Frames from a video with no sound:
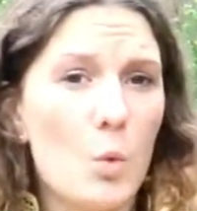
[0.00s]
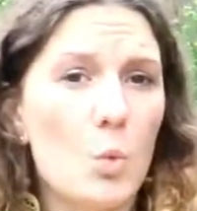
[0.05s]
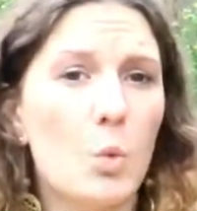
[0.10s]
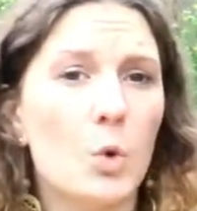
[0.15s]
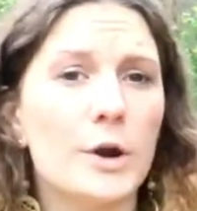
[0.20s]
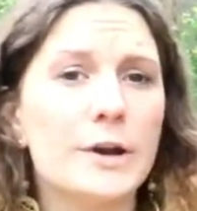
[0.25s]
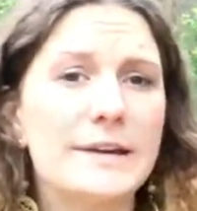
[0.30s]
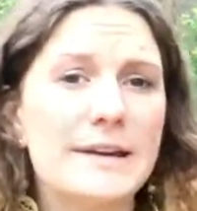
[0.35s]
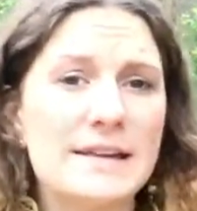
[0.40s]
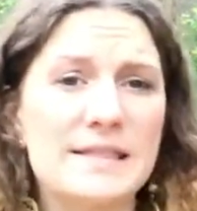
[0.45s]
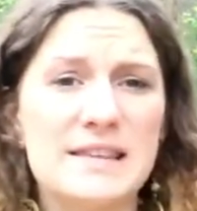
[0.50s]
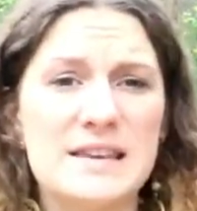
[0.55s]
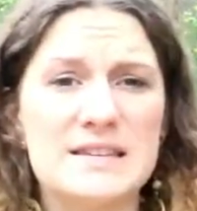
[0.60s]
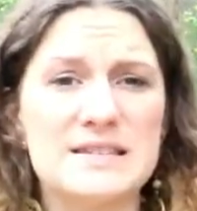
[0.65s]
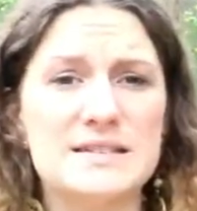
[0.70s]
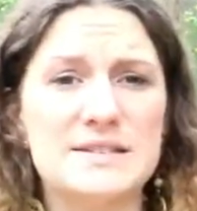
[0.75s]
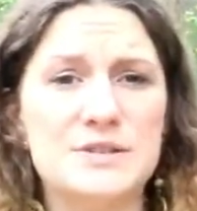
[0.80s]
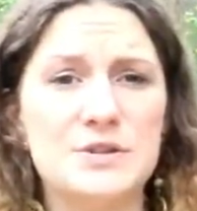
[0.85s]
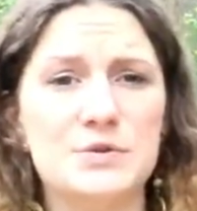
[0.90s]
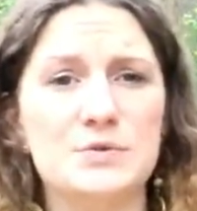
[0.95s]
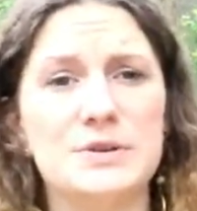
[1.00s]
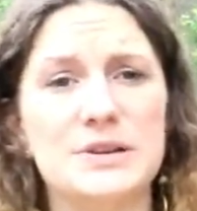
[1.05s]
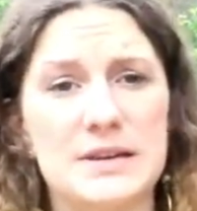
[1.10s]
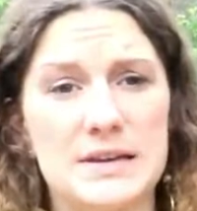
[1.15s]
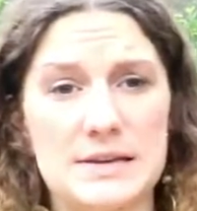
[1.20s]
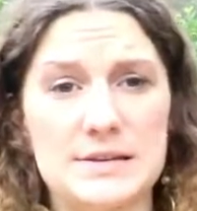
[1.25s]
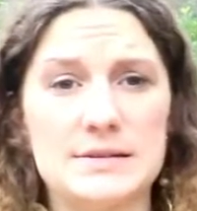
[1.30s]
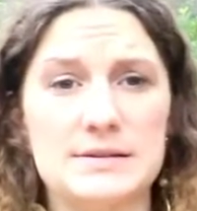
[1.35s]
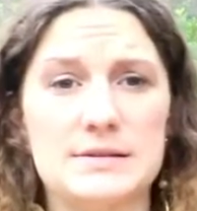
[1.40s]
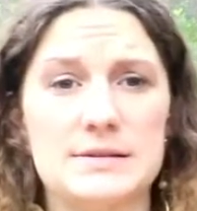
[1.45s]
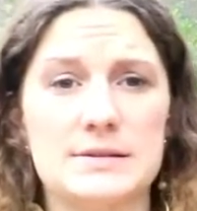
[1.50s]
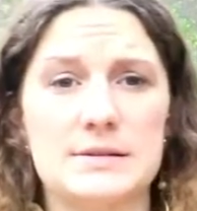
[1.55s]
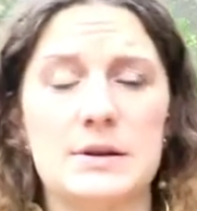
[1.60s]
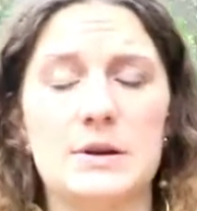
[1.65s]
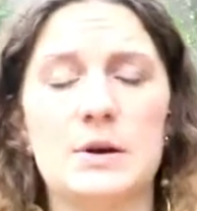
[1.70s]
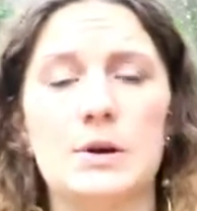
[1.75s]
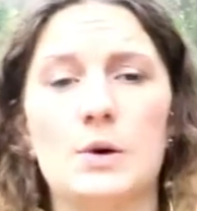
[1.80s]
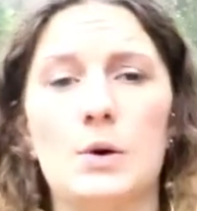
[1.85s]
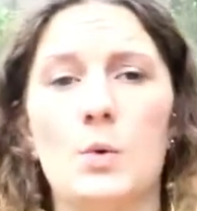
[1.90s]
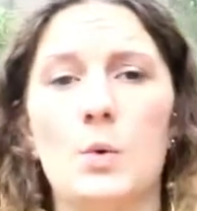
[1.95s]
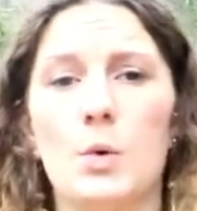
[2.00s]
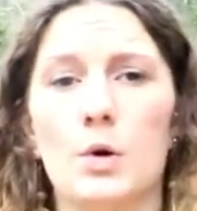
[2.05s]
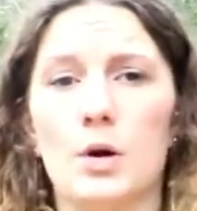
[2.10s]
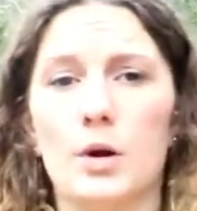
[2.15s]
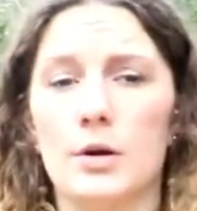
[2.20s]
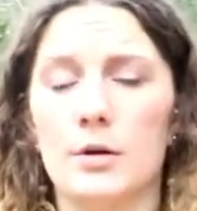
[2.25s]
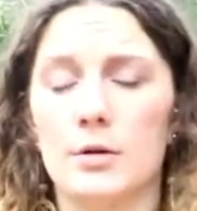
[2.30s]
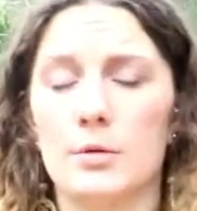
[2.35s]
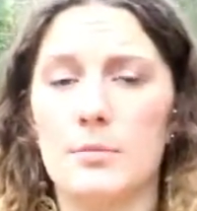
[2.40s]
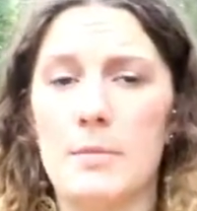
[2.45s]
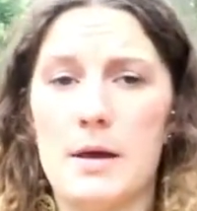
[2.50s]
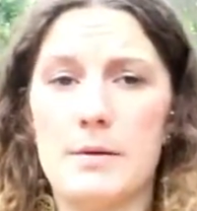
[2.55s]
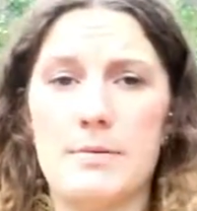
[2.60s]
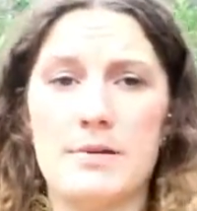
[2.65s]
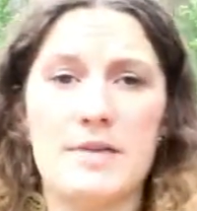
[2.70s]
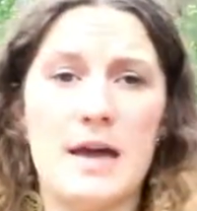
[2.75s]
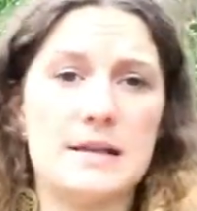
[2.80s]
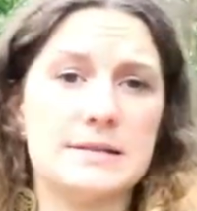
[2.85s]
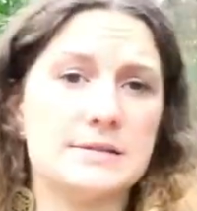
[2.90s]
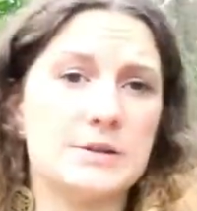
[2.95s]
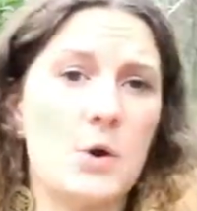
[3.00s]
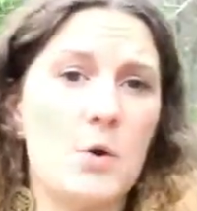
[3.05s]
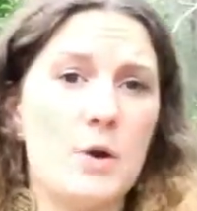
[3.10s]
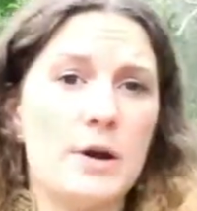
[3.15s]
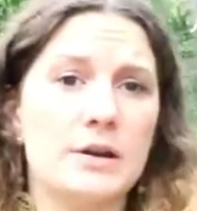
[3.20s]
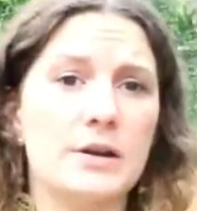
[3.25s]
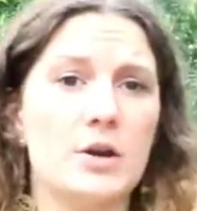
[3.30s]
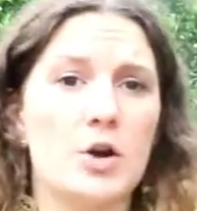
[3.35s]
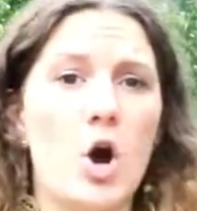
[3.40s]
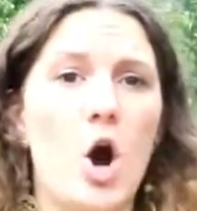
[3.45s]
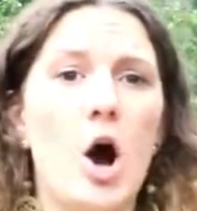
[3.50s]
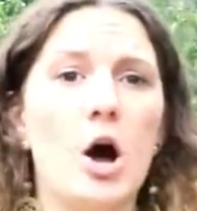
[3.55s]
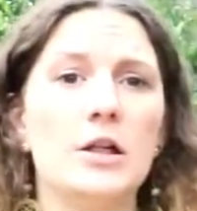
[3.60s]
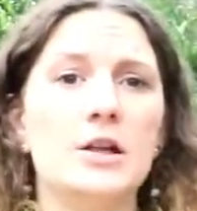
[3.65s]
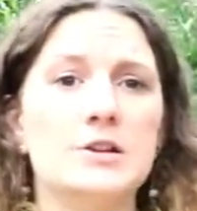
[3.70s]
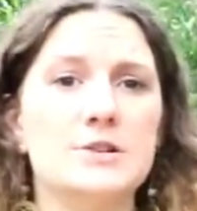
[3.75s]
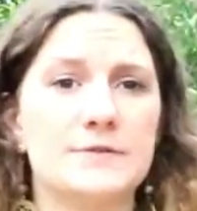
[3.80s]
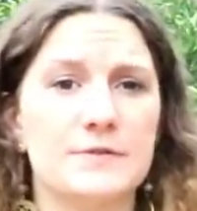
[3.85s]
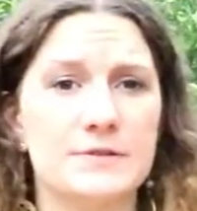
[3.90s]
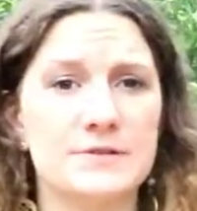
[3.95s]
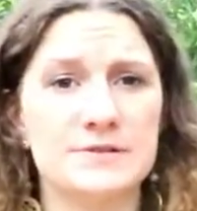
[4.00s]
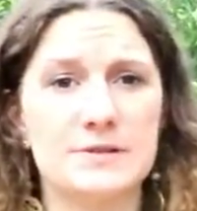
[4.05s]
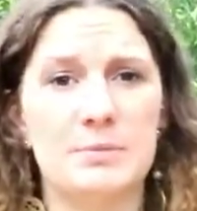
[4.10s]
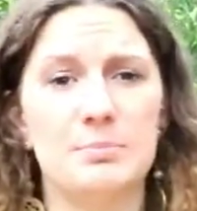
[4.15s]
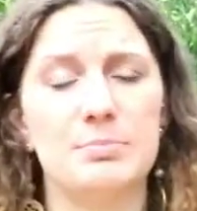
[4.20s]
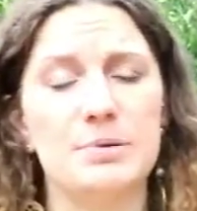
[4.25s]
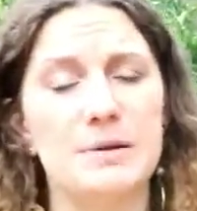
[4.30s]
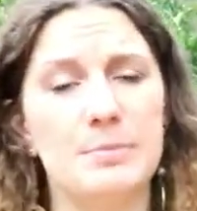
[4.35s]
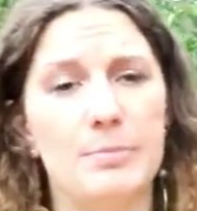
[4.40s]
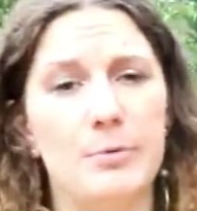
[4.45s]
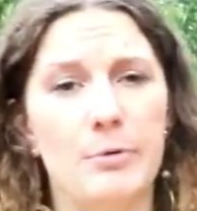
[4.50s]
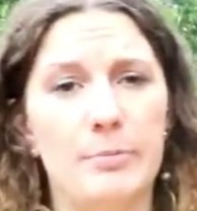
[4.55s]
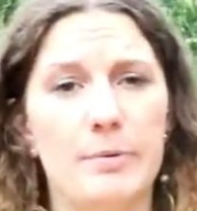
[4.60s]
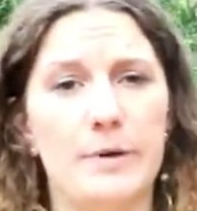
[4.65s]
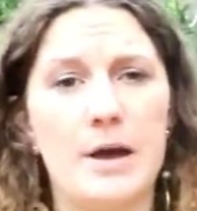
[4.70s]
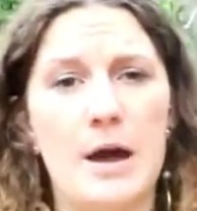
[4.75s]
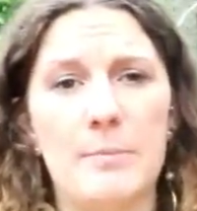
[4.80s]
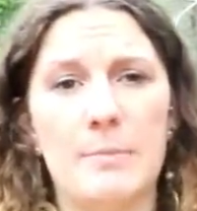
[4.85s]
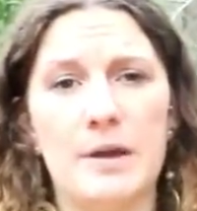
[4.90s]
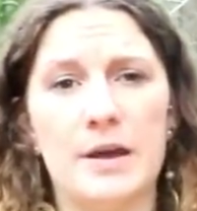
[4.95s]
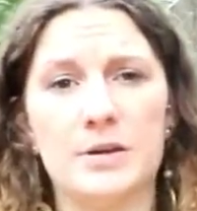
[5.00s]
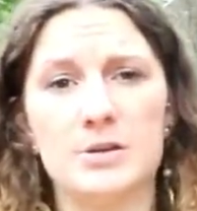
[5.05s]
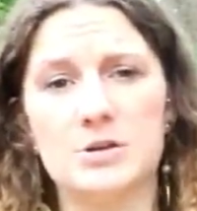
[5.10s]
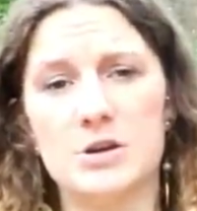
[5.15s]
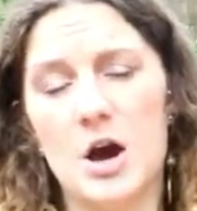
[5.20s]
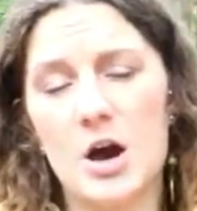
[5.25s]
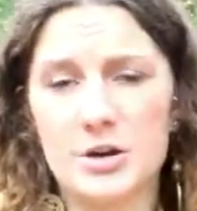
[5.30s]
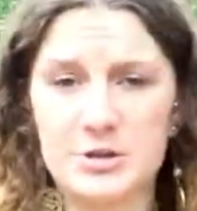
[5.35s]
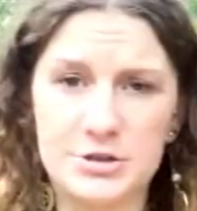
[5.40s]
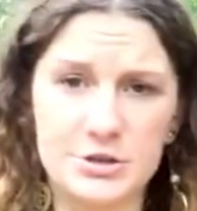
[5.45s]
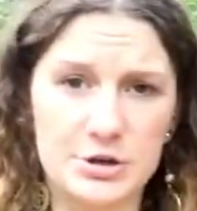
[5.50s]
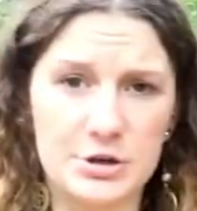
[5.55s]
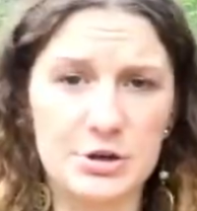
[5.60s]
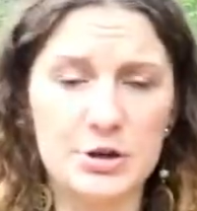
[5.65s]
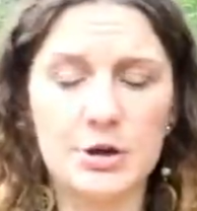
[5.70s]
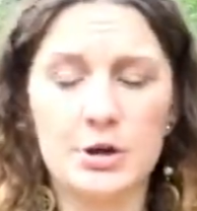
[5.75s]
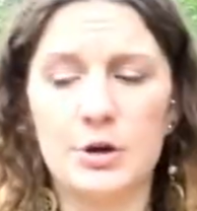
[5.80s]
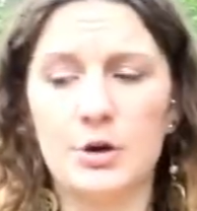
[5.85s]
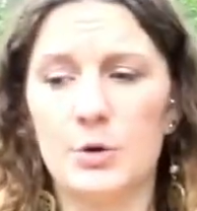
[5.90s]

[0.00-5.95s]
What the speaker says: working these duties. Or maybe that's going to college for some people, becoming a doctor,